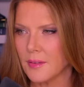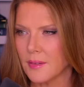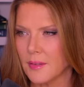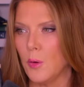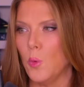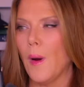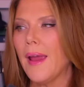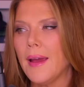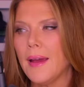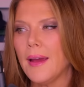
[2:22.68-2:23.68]
necessarily
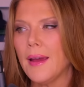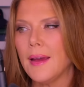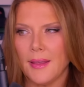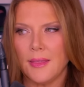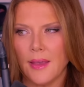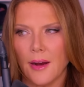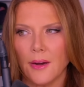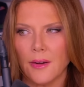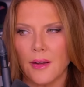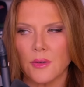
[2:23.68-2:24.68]
way ahead
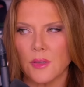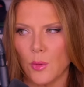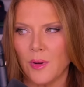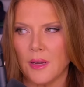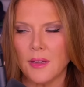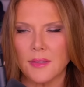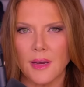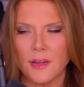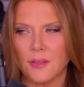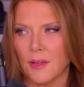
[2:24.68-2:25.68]
there in Arizona, but he
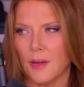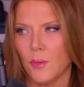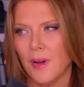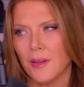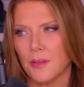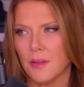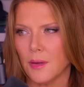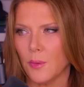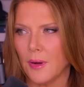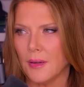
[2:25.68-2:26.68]
is actually. Well,
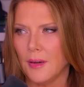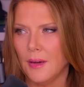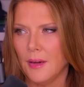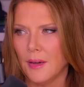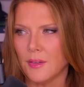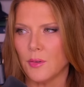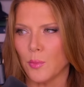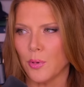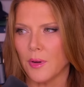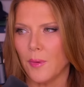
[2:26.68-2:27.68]
you know what? He's
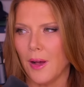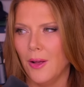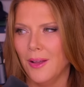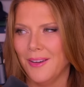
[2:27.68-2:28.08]
doing pretty well.